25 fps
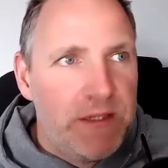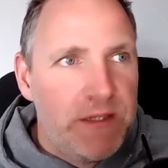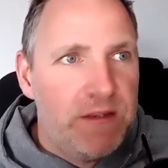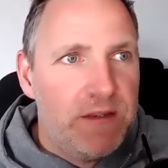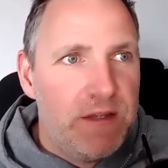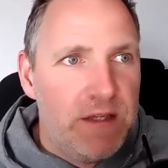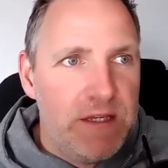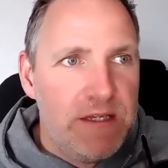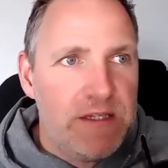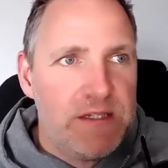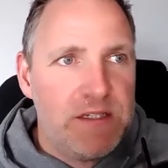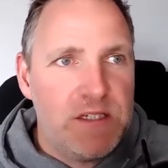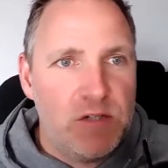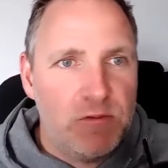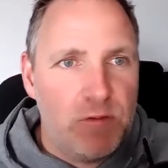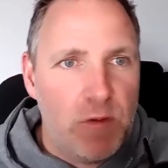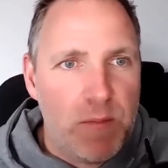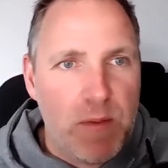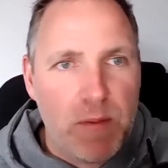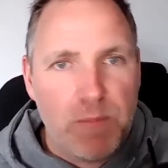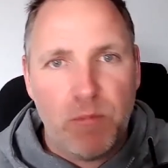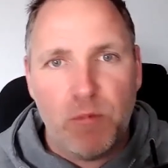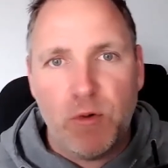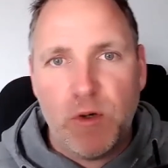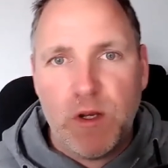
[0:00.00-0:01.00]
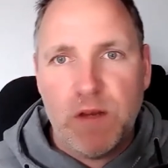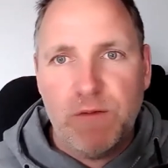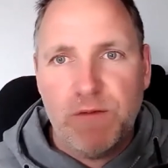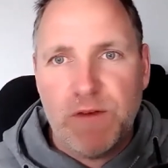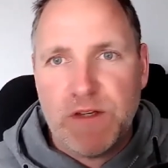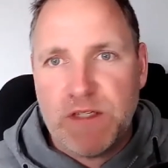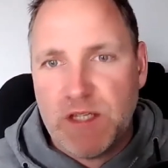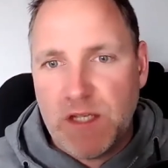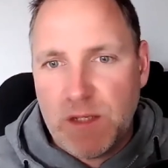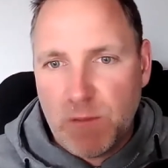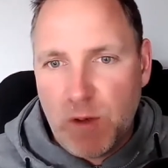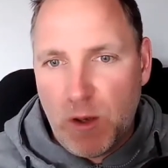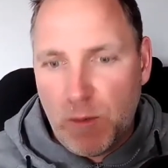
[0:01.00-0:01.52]
needs to remember any of
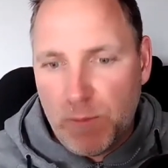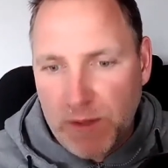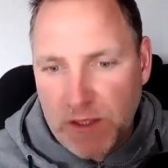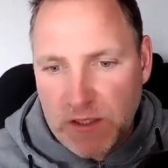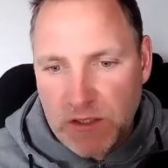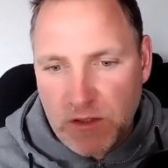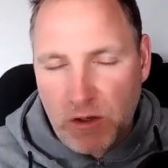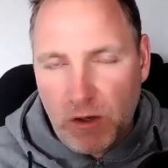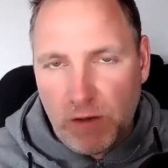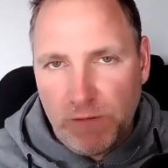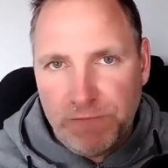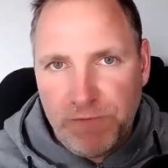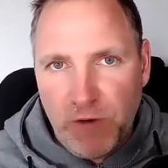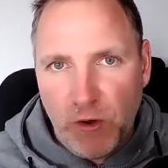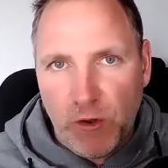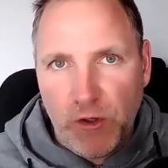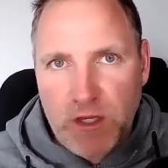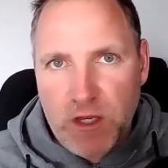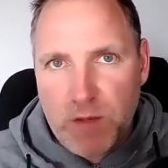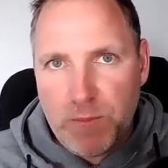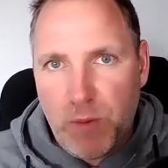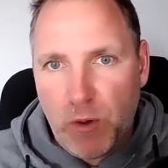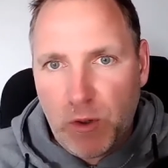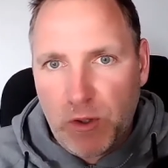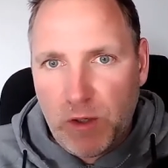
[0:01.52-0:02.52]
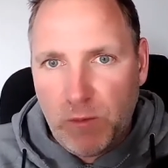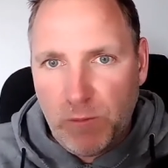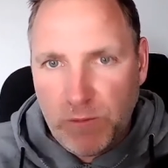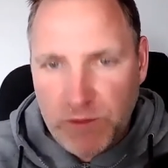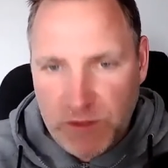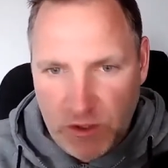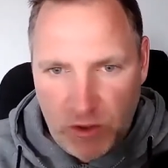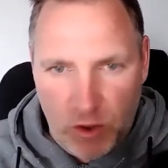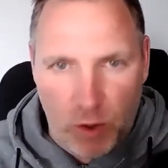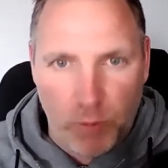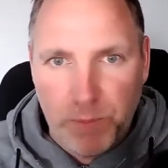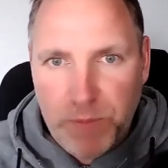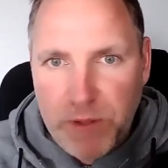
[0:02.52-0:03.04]
this anymore because you've got a phone in your pocket with
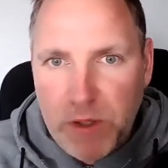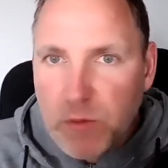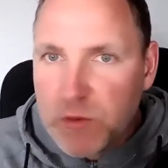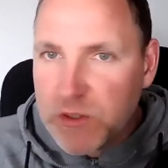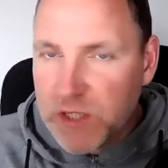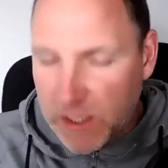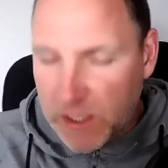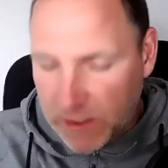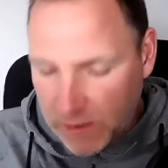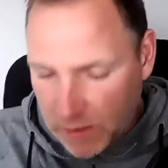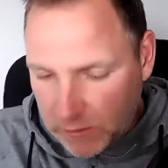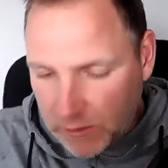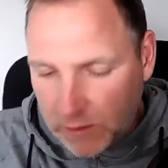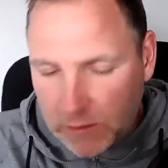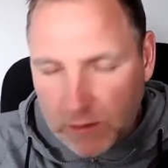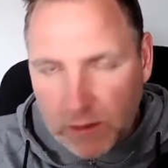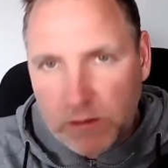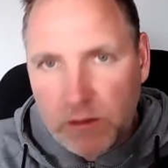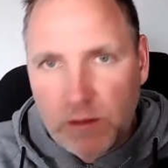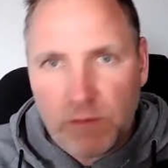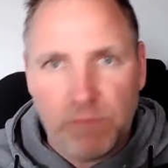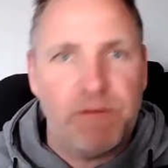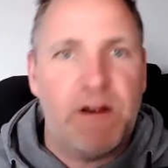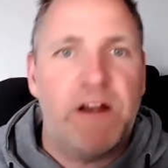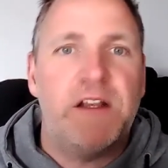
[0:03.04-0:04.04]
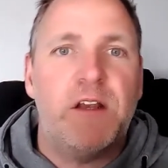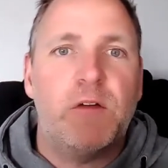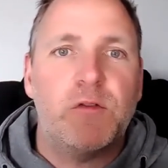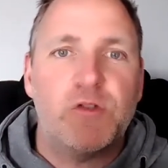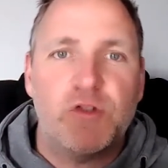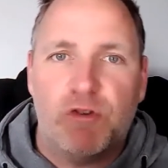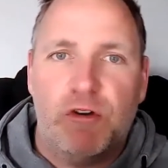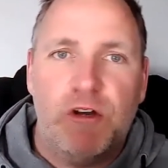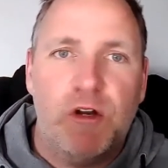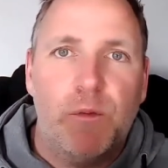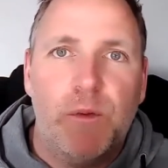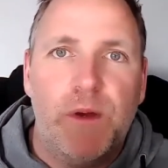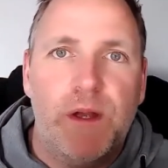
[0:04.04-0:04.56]
a computer, find out
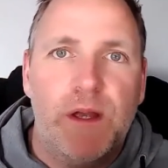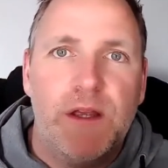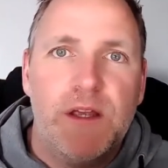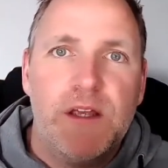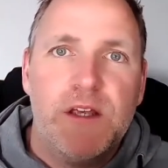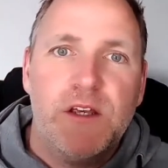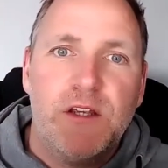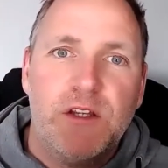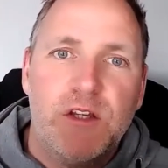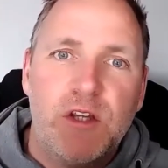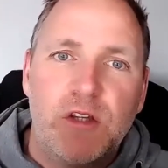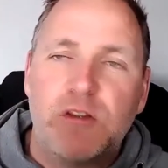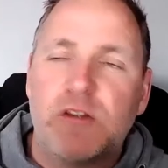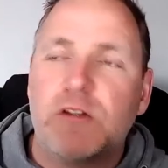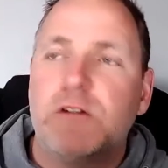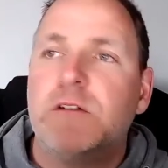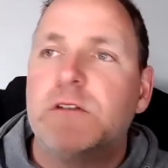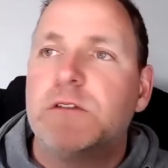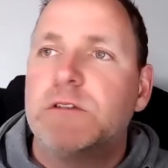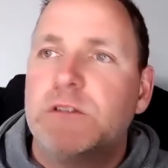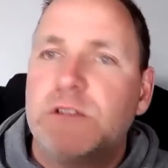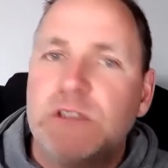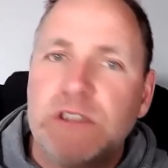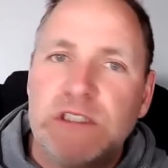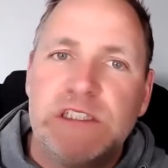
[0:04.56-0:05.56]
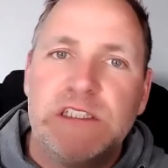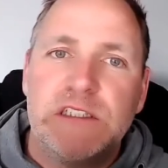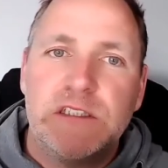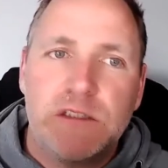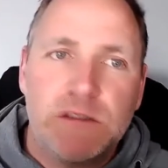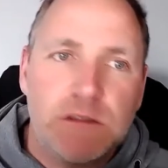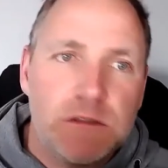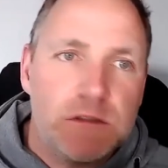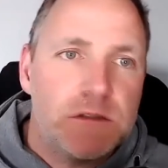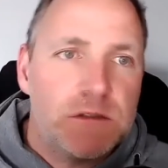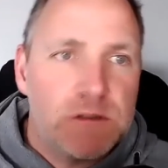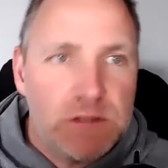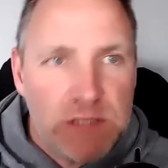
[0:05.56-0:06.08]
straight away. You don't need to
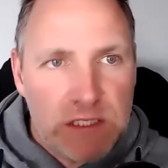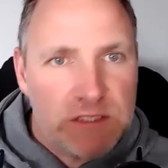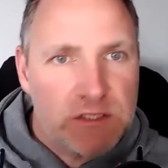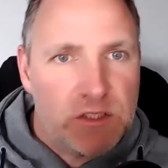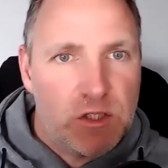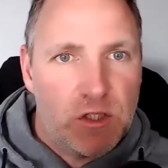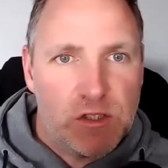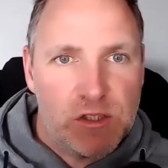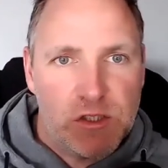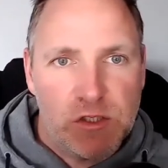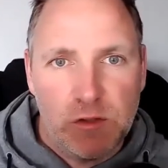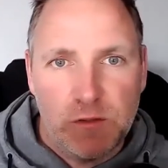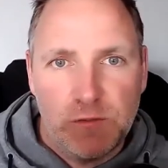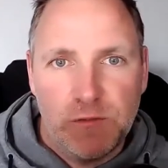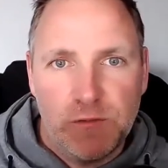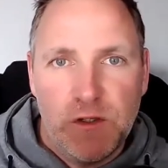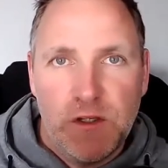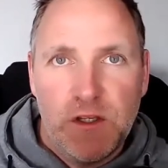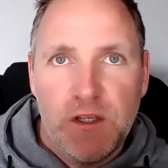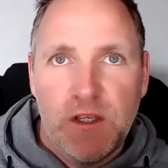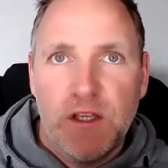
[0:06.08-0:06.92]
know that sort of stuff.